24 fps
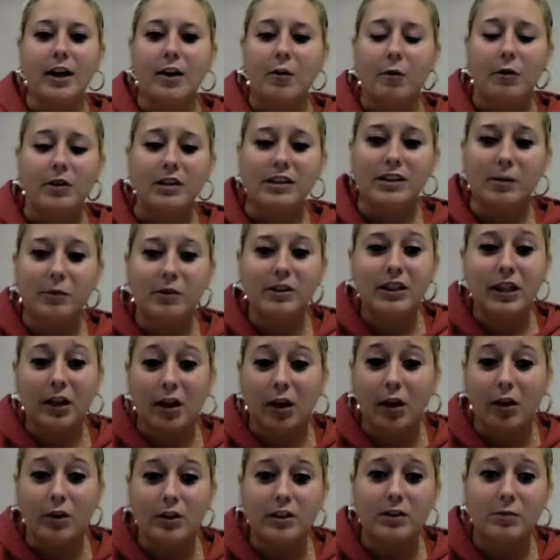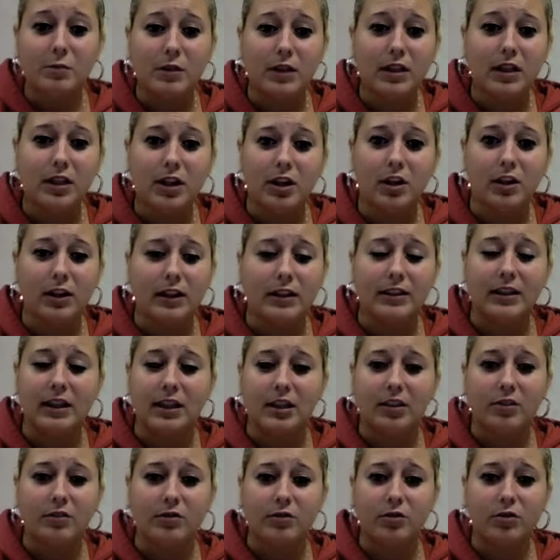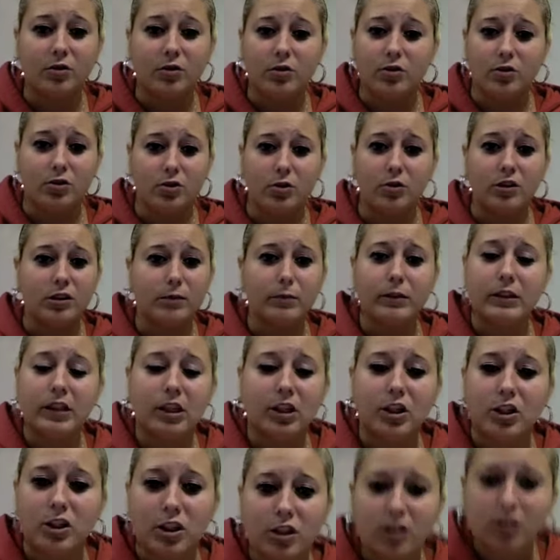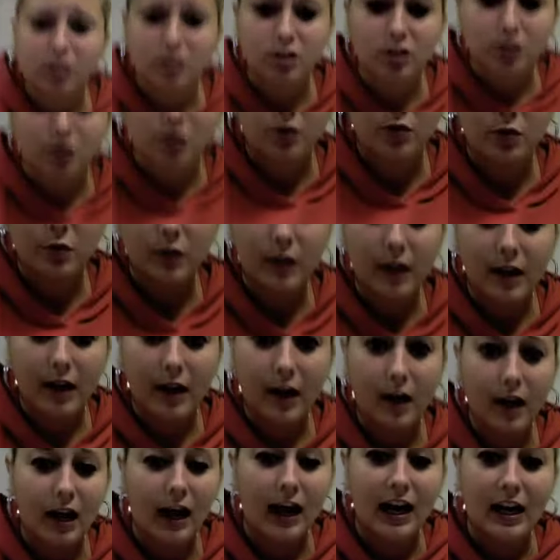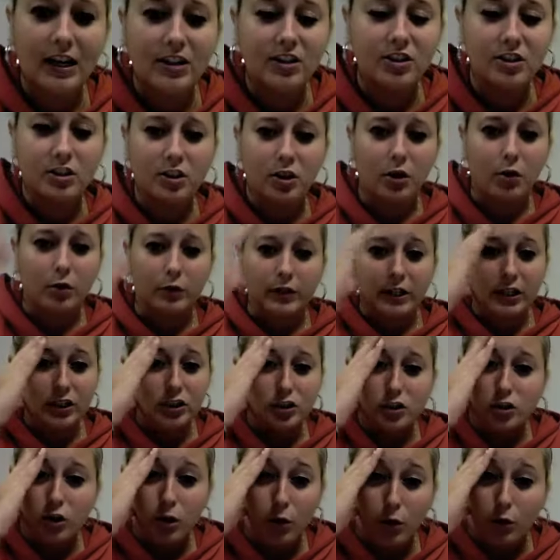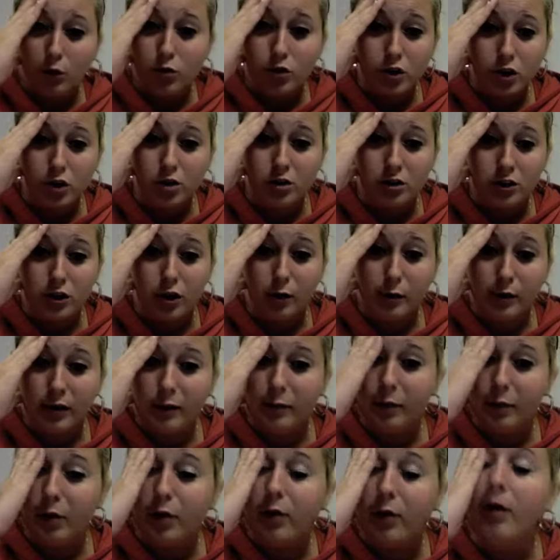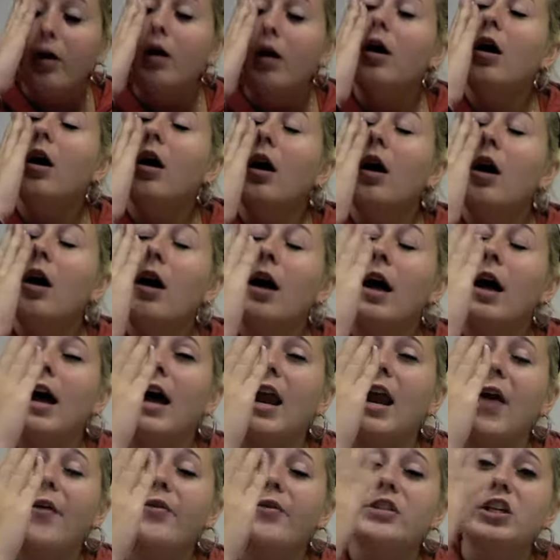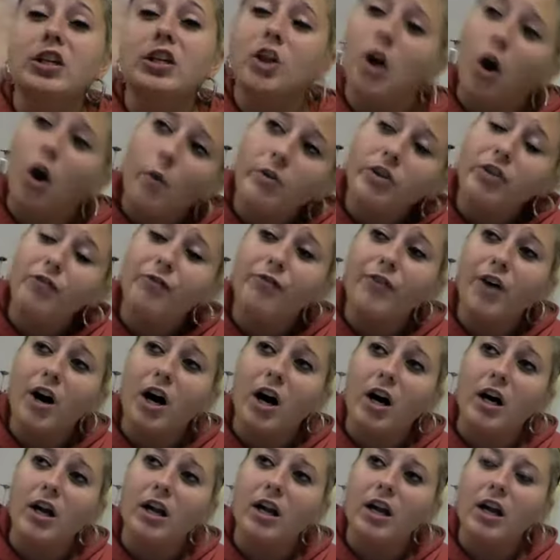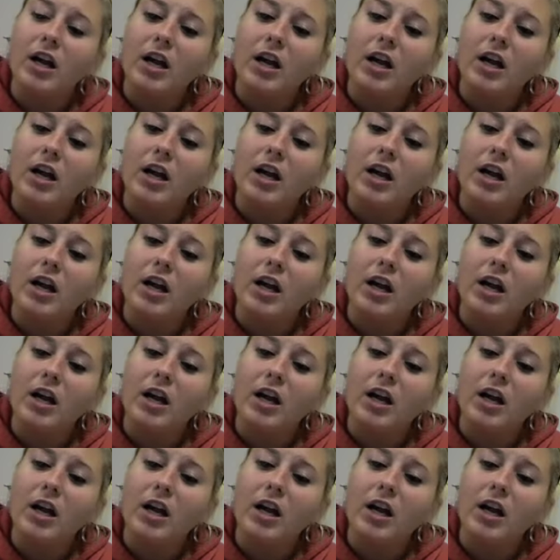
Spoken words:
when someone, like, hurts me or, like, they do something they shouldn't do, like, I just go, like, so Jersey on people. And I was like, yo, what the fuck?